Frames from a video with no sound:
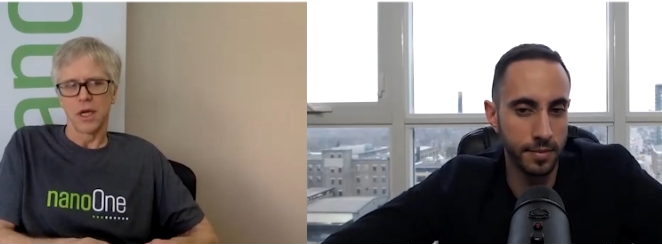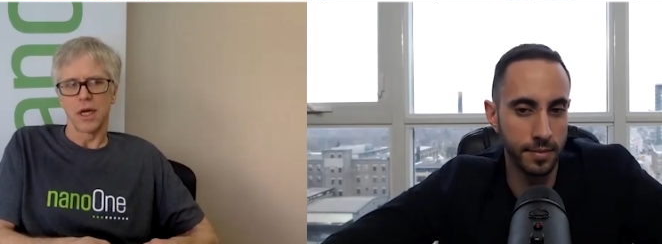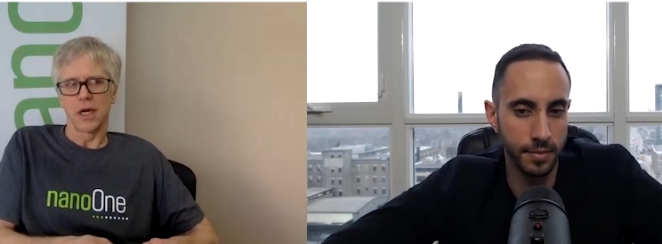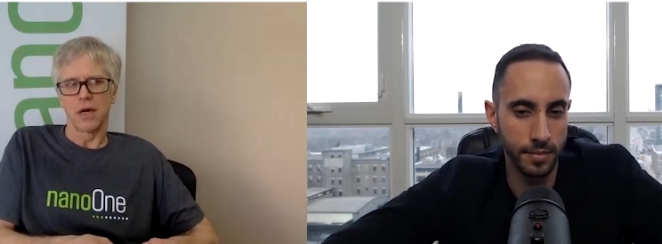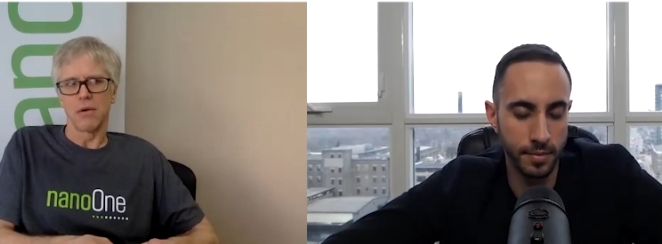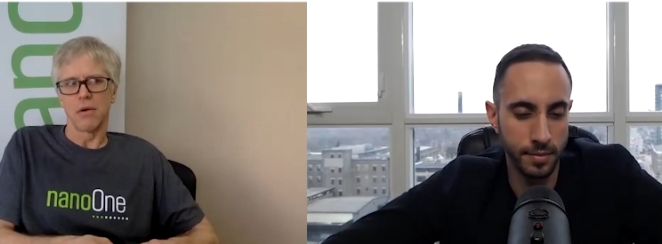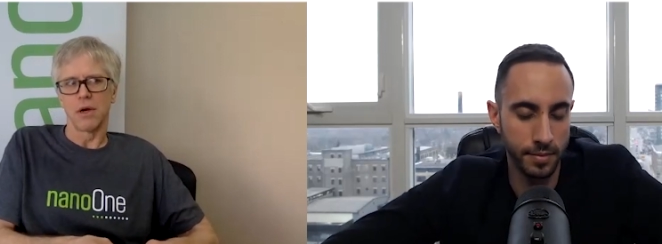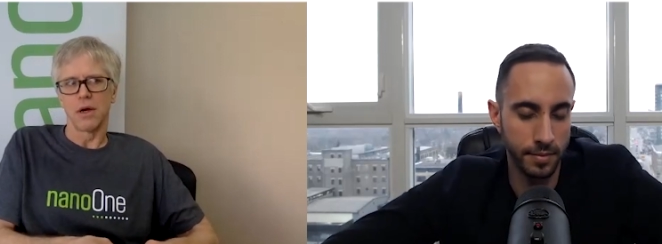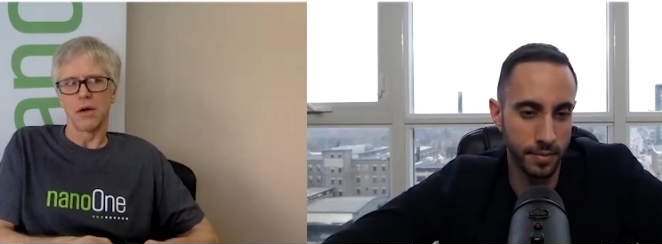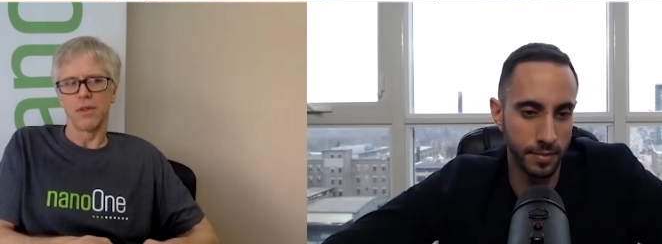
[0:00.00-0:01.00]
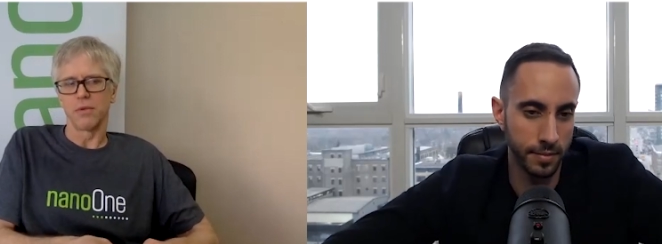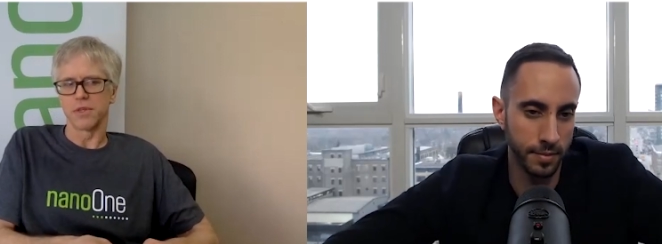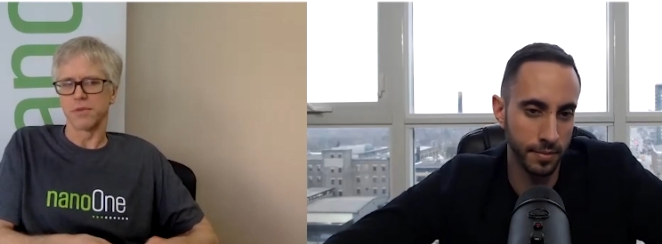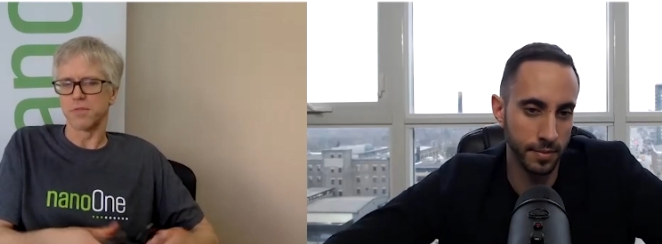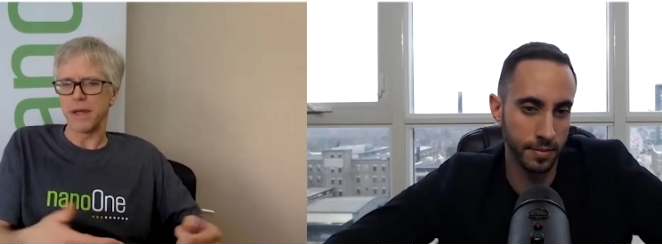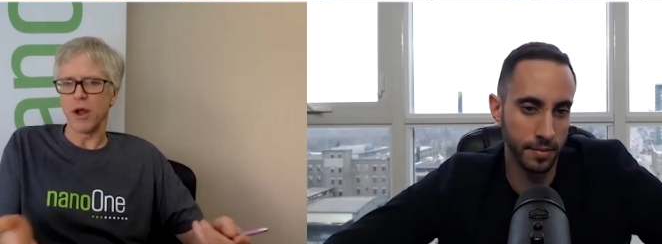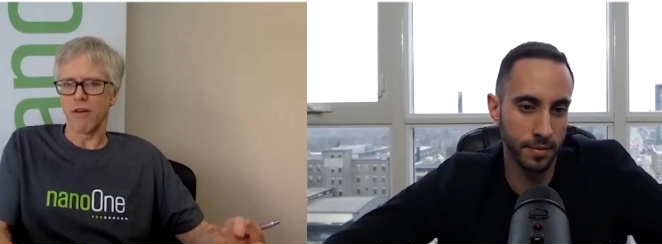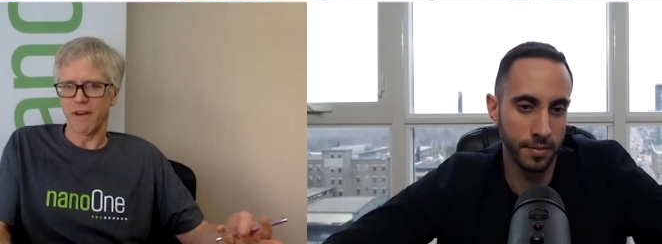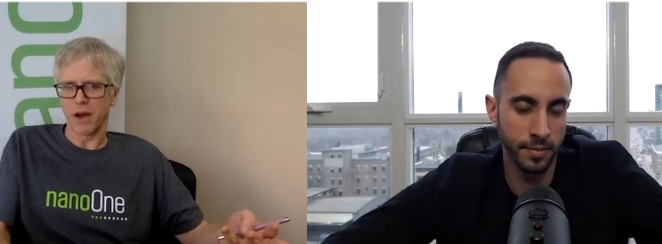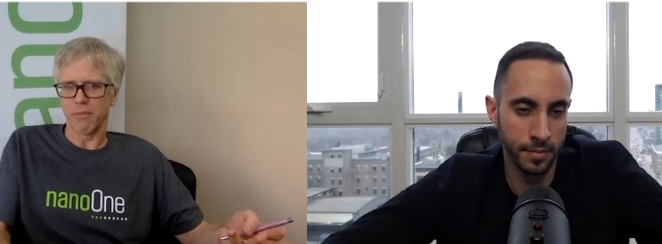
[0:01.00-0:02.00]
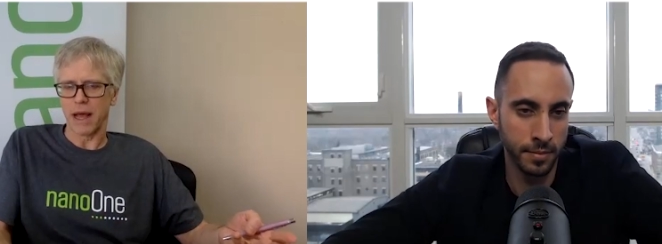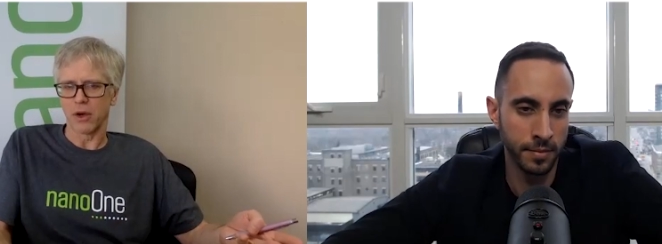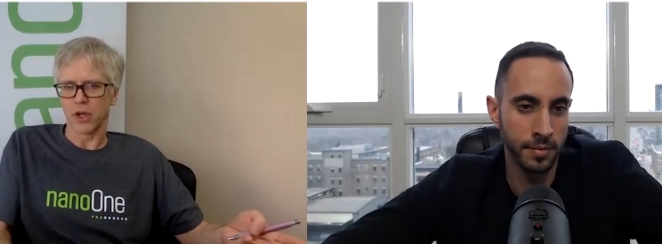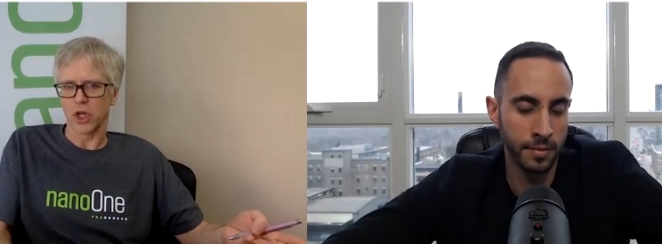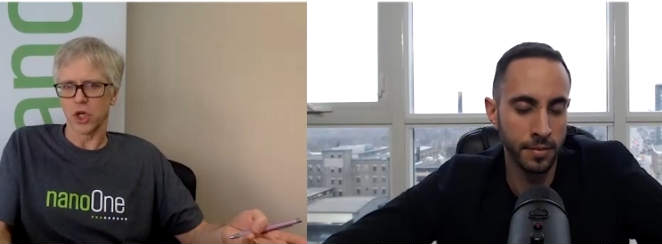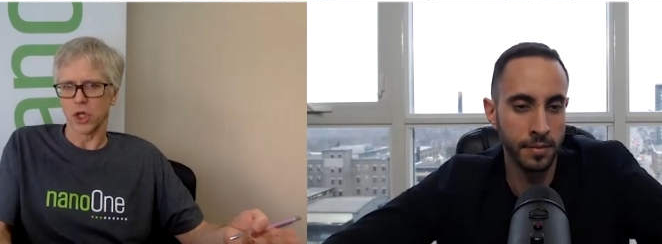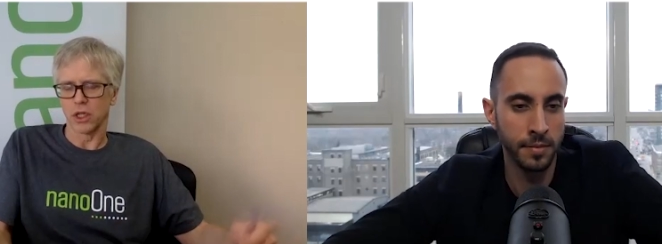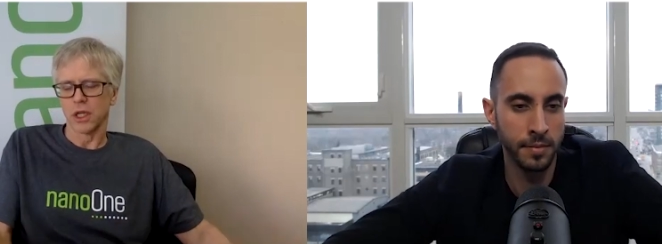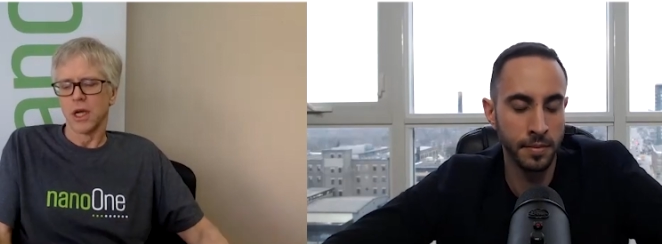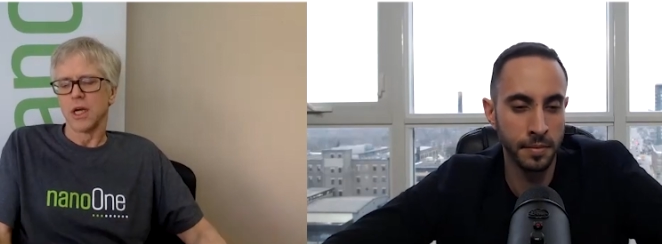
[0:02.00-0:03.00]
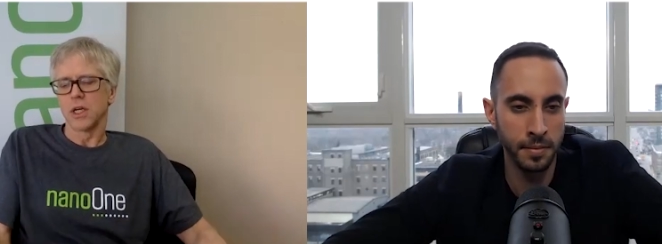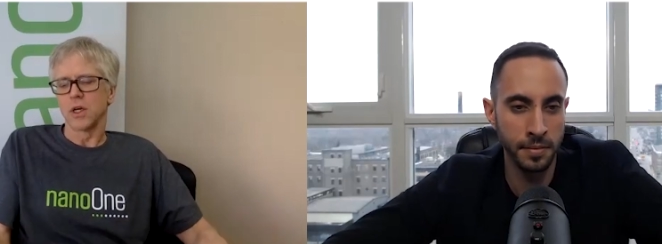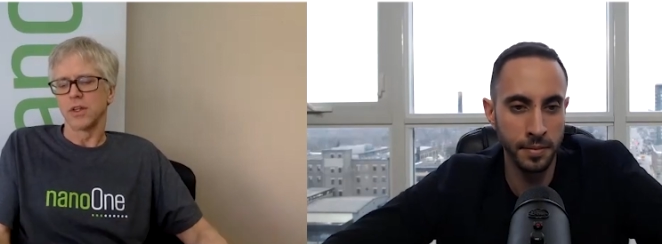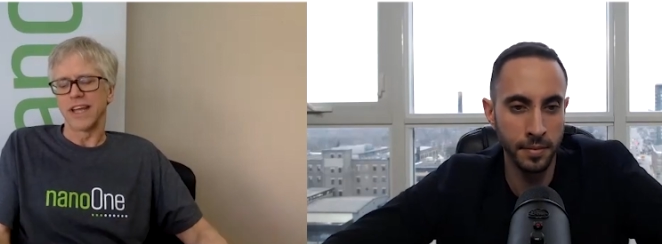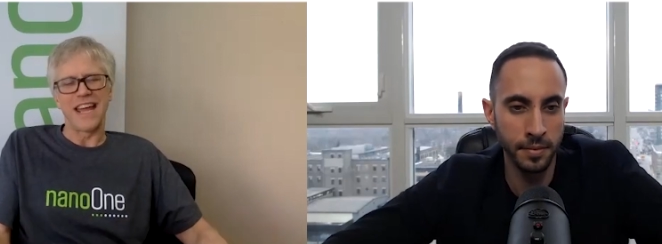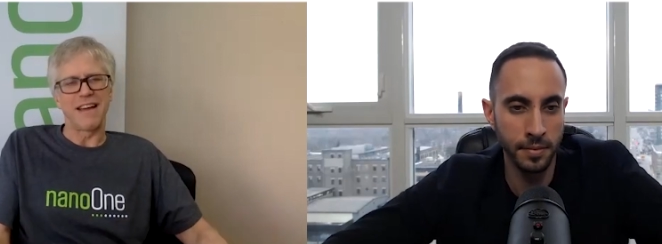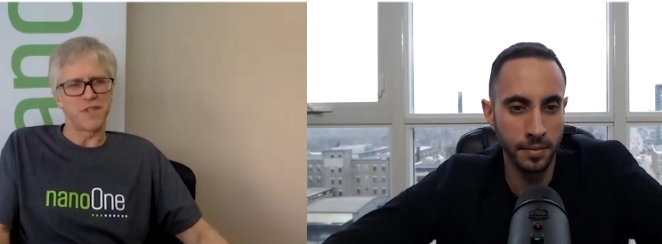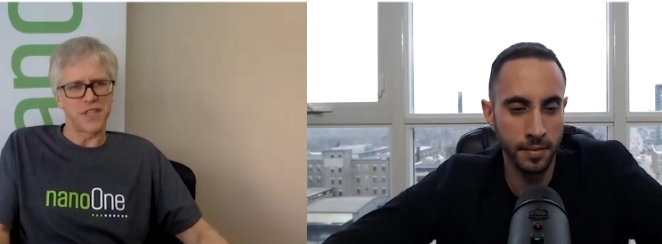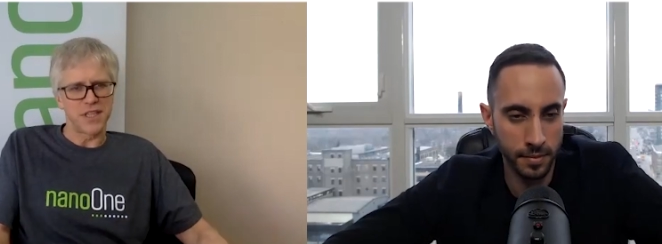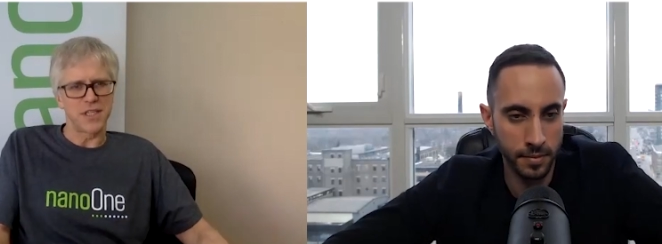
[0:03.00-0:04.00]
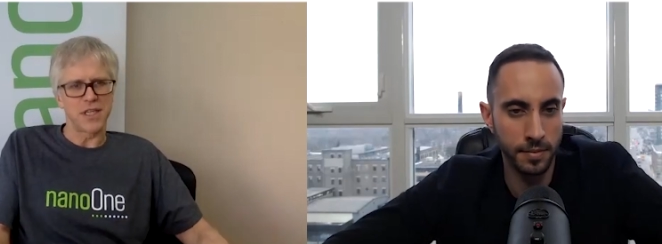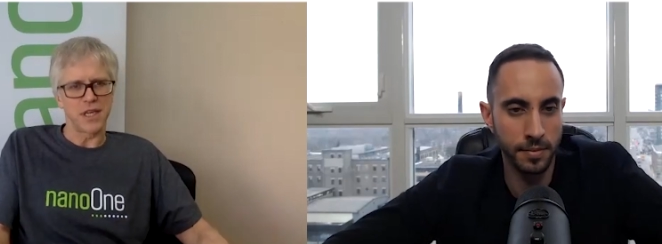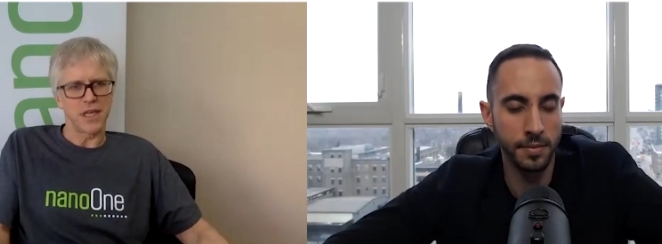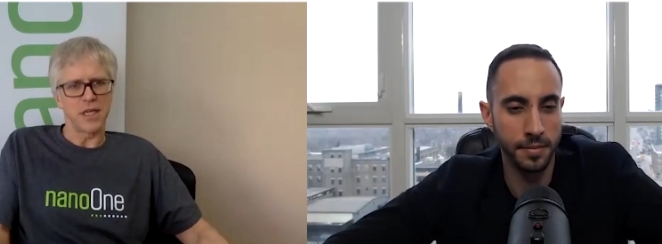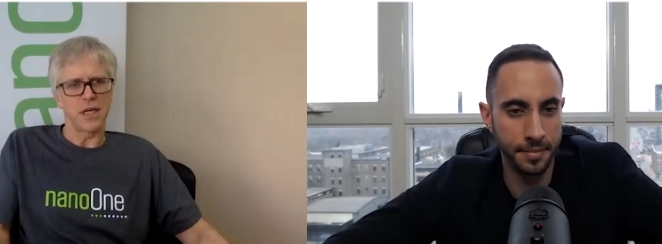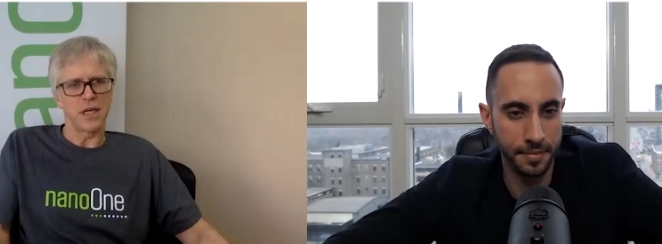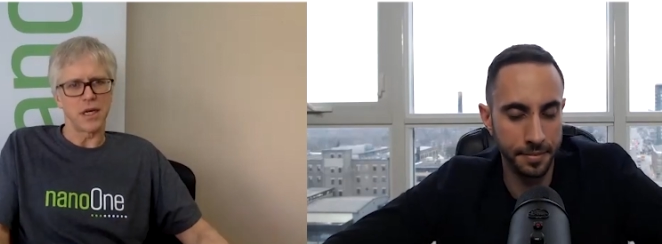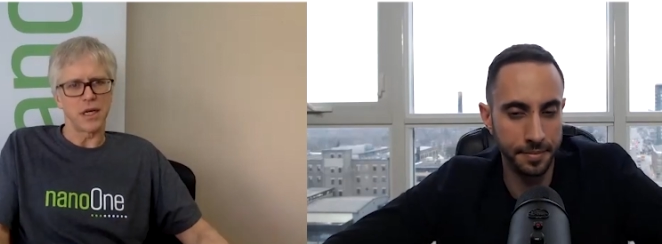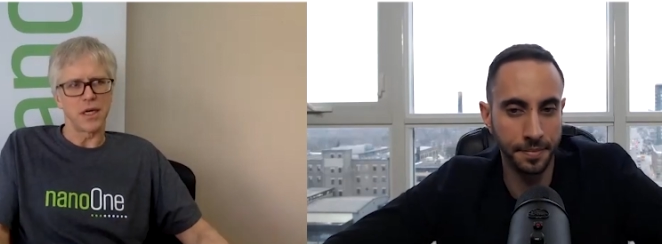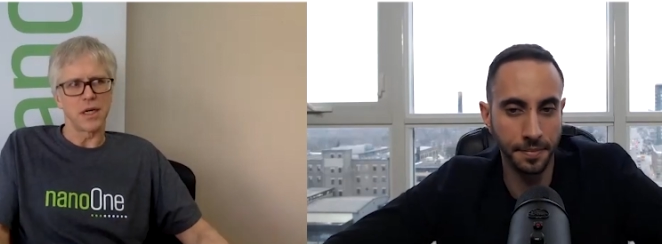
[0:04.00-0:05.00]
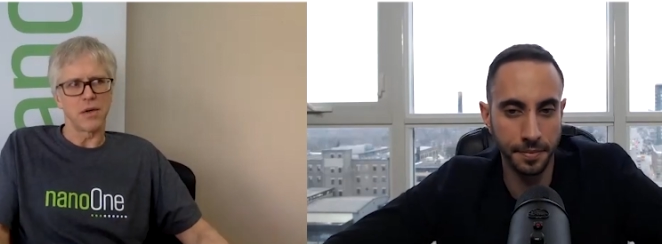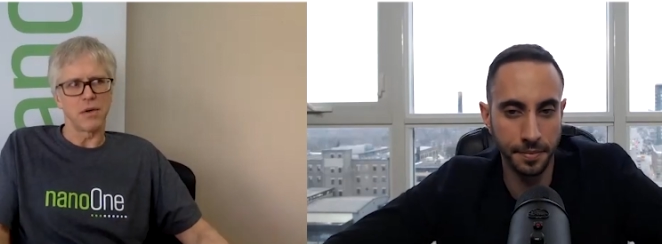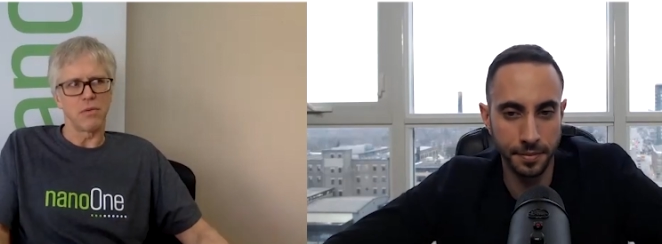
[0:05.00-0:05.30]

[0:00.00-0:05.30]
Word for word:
Speaker 1: uh, uh, there was a spinoff out of Ballard called called AFCC, uh,